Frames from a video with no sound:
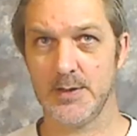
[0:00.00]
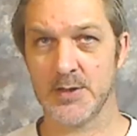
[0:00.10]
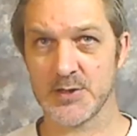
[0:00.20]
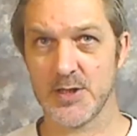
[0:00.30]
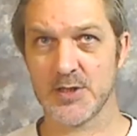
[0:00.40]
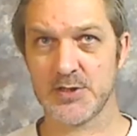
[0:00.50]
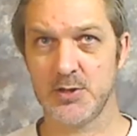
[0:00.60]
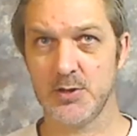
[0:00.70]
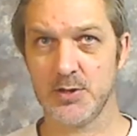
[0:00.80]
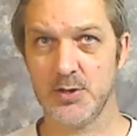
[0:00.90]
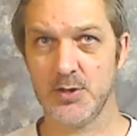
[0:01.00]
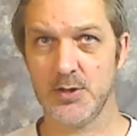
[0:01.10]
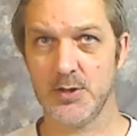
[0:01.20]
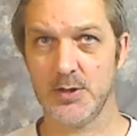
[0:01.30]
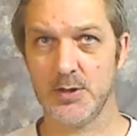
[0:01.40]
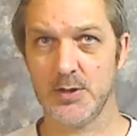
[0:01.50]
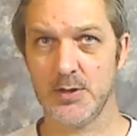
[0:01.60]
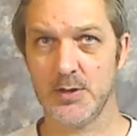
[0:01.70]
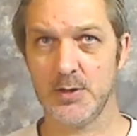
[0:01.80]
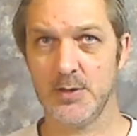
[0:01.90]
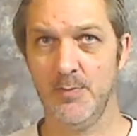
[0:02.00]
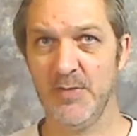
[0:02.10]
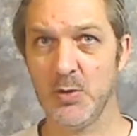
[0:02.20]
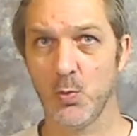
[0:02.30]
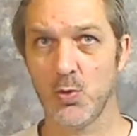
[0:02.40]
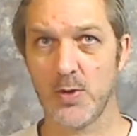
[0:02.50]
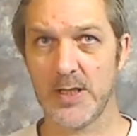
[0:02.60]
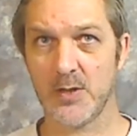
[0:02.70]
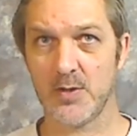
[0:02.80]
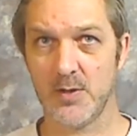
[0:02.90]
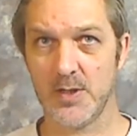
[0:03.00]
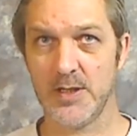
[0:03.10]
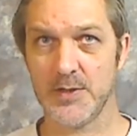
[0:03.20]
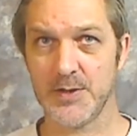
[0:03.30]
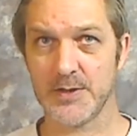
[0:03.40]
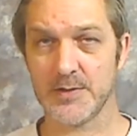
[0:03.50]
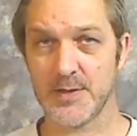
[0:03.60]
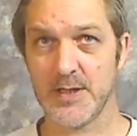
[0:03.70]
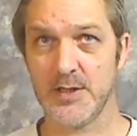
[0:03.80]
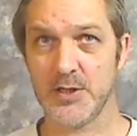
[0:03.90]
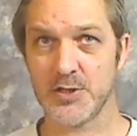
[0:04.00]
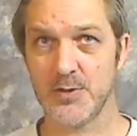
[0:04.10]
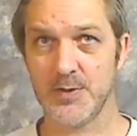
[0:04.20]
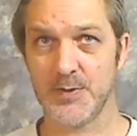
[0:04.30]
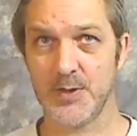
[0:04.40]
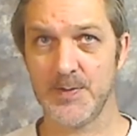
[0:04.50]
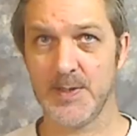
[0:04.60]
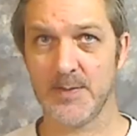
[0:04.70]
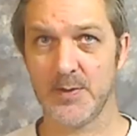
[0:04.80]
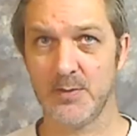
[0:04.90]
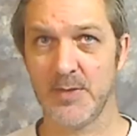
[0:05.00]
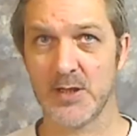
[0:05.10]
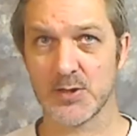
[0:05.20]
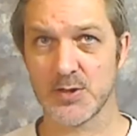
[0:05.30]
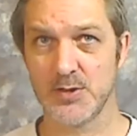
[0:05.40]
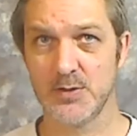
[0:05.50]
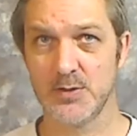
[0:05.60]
exhaust could be worn out or anything to that nature in 3,500 miles.